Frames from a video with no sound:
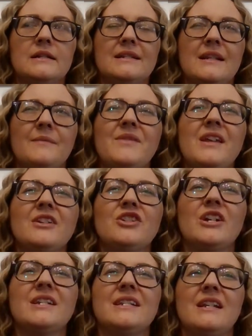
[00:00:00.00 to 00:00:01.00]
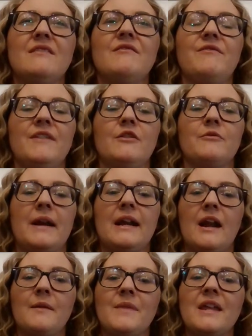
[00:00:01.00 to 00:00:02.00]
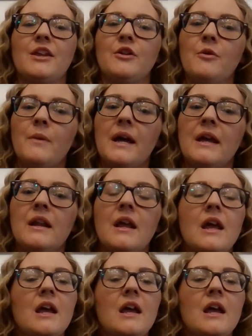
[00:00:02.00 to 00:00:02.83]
something just didn't feel right. I'm like, you know what?